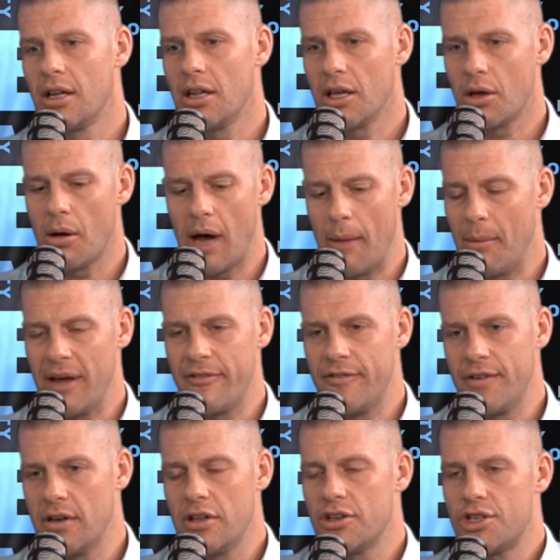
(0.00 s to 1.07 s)
Like my
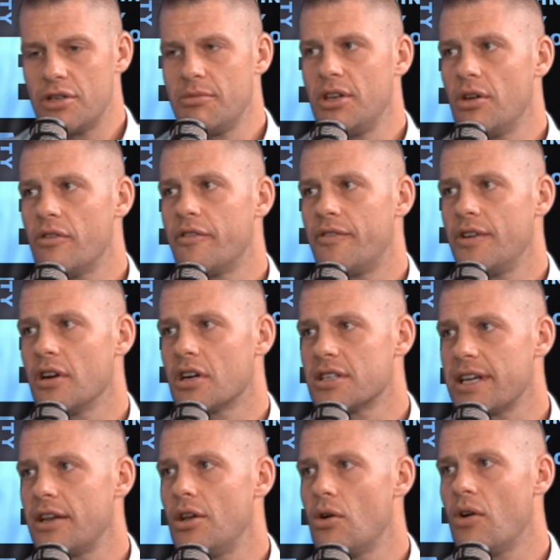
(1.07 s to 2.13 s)
fear, there should be no fear because
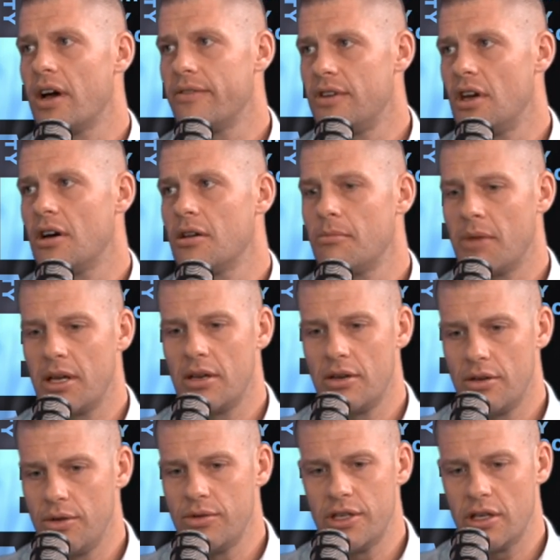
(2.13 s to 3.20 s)
I know I've done my
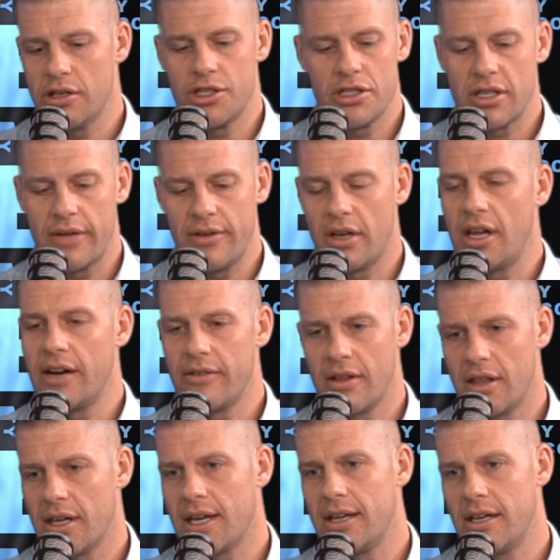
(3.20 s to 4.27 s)
due diligence. I've done
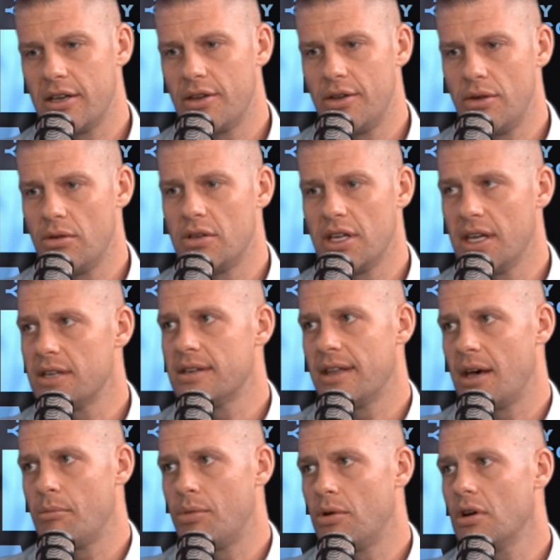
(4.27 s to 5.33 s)
everything I need to do to get to
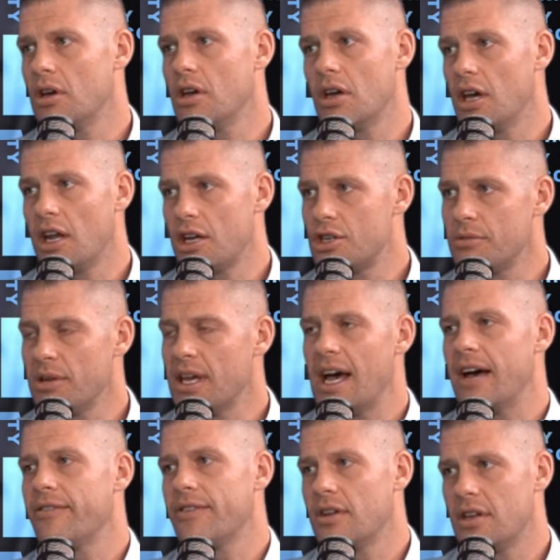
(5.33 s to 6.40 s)
that point, and I should be
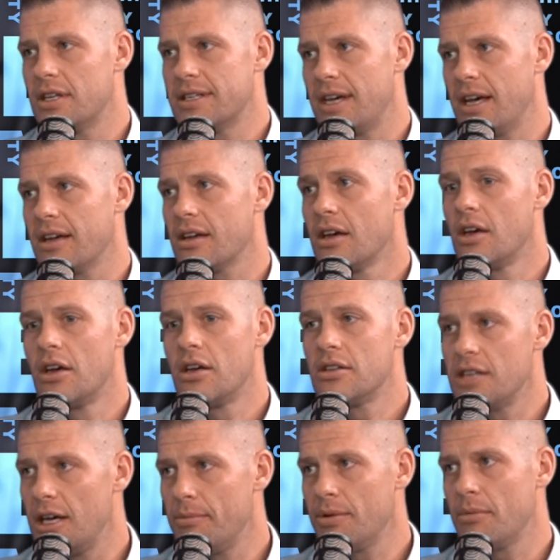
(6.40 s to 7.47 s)
confident as heck
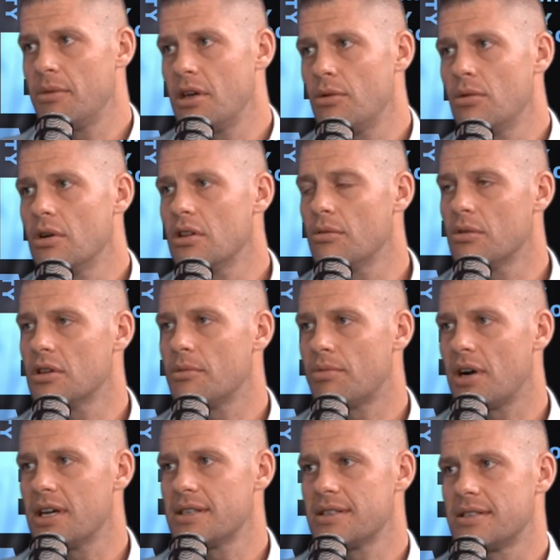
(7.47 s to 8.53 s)
to implement what the
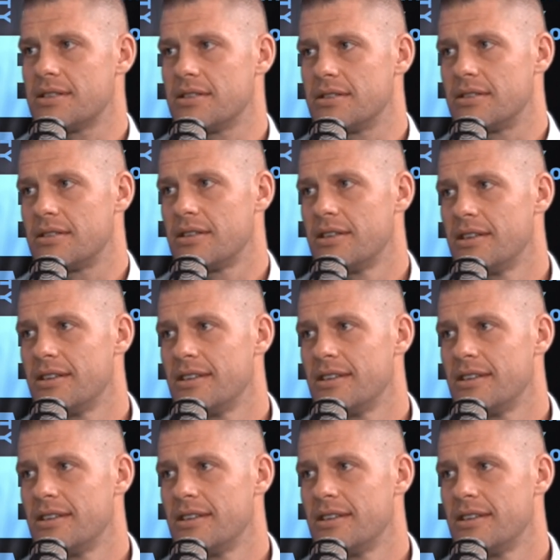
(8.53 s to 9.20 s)
process is.